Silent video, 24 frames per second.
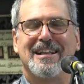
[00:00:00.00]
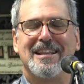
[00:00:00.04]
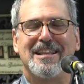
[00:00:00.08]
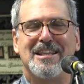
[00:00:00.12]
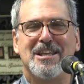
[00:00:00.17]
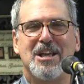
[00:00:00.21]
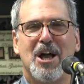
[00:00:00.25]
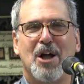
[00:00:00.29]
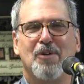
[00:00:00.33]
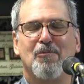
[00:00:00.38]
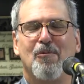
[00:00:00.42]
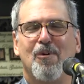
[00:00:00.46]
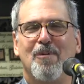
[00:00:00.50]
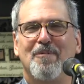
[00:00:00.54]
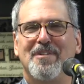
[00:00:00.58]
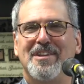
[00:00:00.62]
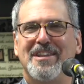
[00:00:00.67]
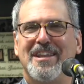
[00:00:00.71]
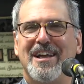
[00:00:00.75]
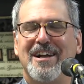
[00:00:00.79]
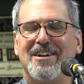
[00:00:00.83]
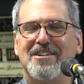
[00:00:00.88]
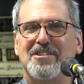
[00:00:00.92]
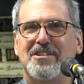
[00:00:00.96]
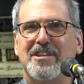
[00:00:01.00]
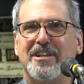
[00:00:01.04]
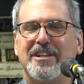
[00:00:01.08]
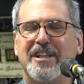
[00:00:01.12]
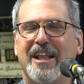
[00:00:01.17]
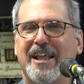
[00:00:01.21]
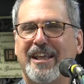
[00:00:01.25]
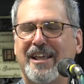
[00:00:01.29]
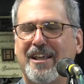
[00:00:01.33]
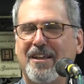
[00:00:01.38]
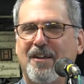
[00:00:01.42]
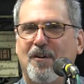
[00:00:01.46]
young woman there said,
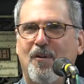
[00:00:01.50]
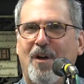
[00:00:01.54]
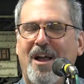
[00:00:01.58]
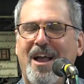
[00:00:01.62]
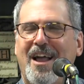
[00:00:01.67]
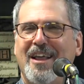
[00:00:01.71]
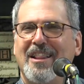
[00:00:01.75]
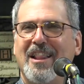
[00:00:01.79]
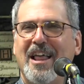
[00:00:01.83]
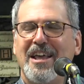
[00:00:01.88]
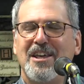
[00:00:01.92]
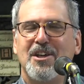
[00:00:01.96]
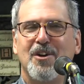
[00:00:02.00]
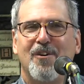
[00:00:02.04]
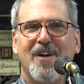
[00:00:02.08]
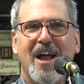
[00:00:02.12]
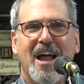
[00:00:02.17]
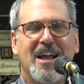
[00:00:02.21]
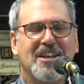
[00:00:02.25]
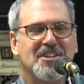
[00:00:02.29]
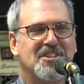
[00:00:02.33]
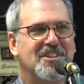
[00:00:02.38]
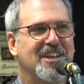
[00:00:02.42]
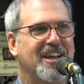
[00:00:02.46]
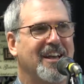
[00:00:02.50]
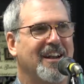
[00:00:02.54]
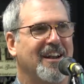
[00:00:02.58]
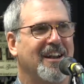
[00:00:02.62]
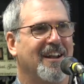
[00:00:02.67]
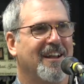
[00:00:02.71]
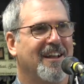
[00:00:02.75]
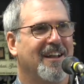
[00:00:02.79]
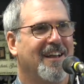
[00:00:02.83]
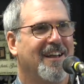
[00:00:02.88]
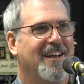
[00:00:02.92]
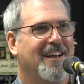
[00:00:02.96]
like, I like your accent.
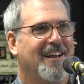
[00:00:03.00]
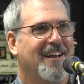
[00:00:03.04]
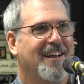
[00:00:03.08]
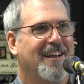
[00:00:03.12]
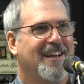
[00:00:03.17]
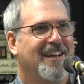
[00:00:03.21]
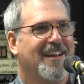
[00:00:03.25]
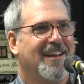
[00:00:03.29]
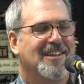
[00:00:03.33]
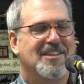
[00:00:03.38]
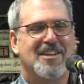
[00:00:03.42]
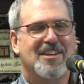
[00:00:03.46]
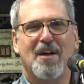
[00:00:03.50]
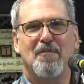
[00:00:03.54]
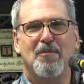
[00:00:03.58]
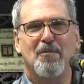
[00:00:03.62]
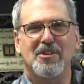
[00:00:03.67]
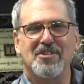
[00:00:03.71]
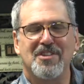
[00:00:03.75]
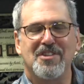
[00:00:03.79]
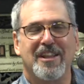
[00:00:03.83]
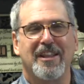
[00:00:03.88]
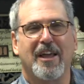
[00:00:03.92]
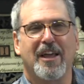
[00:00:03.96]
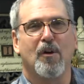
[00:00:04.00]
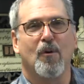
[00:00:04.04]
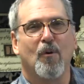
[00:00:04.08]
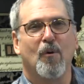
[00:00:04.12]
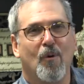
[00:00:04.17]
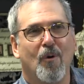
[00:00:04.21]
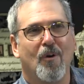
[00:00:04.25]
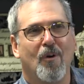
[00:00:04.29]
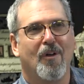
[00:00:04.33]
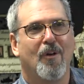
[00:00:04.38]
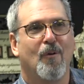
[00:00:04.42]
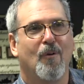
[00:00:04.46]
So I once said, like,
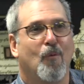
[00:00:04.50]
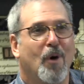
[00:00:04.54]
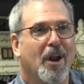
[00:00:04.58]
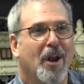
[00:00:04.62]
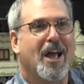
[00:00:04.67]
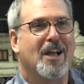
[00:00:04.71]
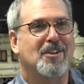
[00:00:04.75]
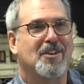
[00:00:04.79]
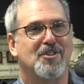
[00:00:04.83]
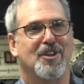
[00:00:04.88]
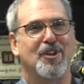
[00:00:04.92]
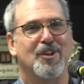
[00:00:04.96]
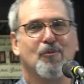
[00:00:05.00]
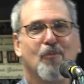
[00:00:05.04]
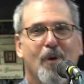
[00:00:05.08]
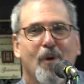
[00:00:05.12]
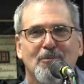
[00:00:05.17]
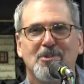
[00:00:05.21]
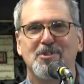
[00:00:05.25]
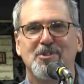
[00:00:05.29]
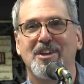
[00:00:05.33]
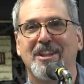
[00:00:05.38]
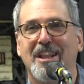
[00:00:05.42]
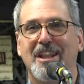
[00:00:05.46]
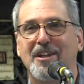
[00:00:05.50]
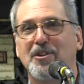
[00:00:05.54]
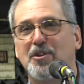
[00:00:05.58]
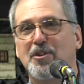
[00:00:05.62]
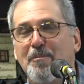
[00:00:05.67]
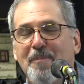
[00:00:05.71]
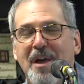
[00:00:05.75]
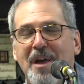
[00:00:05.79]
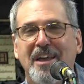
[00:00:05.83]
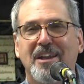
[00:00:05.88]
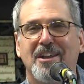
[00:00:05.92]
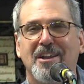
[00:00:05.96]
what accent? You want me to say, like,
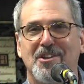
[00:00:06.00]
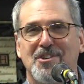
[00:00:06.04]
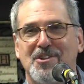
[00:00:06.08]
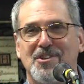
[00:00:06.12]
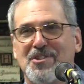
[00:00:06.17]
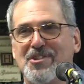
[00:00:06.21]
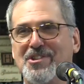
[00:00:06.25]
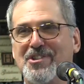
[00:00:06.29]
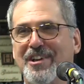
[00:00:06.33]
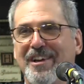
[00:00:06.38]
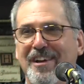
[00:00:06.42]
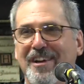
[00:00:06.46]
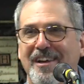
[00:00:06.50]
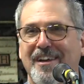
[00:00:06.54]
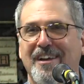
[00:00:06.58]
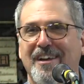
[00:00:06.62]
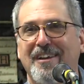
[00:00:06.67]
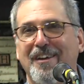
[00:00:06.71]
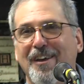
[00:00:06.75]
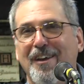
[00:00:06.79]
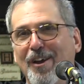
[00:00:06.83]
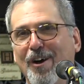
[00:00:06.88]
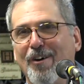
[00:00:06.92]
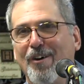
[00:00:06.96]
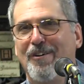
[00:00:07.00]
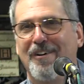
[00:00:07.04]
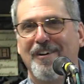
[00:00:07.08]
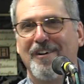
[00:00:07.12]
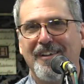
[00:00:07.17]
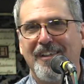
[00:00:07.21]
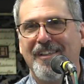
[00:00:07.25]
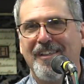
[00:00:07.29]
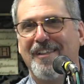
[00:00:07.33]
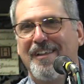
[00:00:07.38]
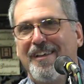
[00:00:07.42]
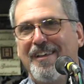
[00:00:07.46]
tomatoes, you know,
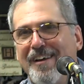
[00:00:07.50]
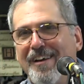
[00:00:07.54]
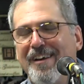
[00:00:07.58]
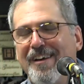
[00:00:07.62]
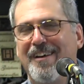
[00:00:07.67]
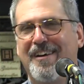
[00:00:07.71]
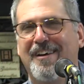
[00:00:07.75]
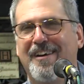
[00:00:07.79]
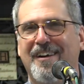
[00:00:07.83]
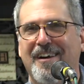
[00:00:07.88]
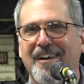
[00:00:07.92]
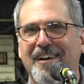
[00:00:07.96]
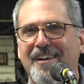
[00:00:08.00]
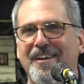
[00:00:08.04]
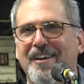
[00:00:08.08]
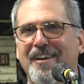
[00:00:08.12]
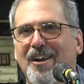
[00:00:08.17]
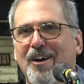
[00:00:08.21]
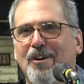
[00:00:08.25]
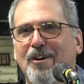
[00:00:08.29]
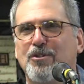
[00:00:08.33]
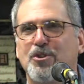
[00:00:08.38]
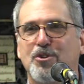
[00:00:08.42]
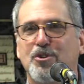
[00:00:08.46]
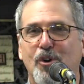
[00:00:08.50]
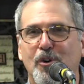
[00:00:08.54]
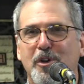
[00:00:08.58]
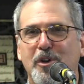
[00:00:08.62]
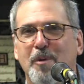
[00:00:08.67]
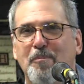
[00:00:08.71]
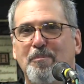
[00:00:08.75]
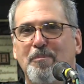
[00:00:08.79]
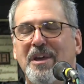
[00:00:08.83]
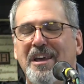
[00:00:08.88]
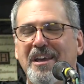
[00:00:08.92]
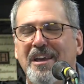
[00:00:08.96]
Troya
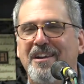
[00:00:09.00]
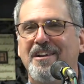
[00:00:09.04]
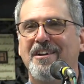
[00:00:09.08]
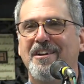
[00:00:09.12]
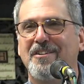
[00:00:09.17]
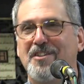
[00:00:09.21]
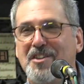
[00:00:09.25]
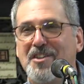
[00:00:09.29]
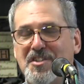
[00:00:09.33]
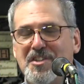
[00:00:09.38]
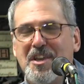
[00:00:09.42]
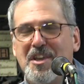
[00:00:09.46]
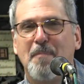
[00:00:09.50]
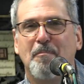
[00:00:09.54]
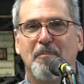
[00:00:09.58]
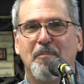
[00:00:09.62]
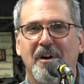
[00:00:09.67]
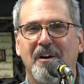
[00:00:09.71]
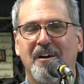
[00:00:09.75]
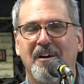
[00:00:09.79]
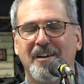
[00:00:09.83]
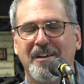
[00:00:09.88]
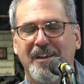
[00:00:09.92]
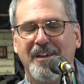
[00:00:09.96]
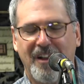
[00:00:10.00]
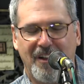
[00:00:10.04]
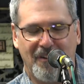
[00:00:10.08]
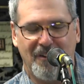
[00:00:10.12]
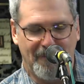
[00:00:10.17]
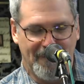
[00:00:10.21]
beaten, December, you know,